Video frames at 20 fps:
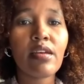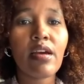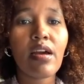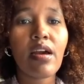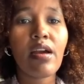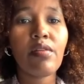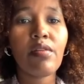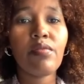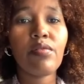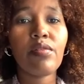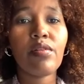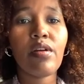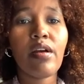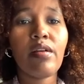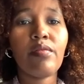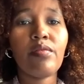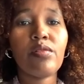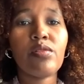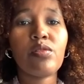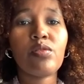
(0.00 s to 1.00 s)
I
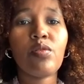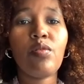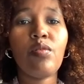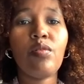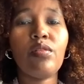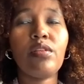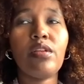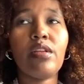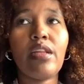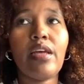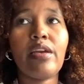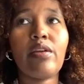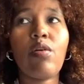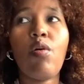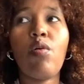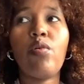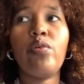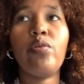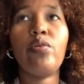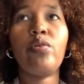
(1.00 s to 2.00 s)
was told that like,
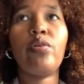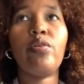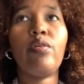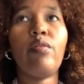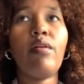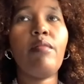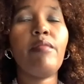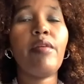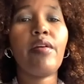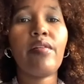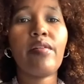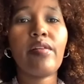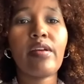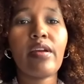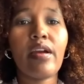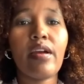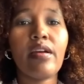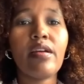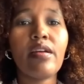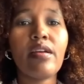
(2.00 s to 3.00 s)
oh, you don't know
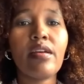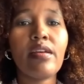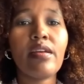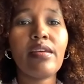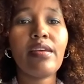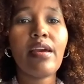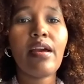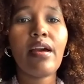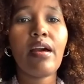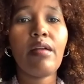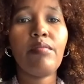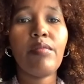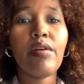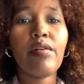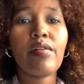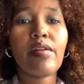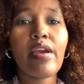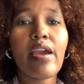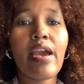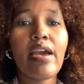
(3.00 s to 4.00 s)
America. Yeah,
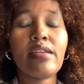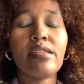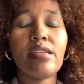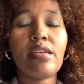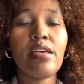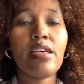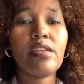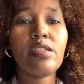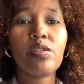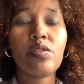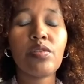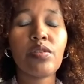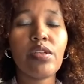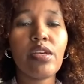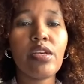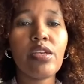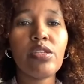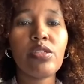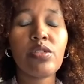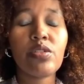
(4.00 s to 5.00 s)
America has a history.
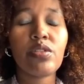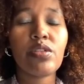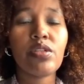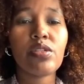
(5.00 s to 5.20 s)
History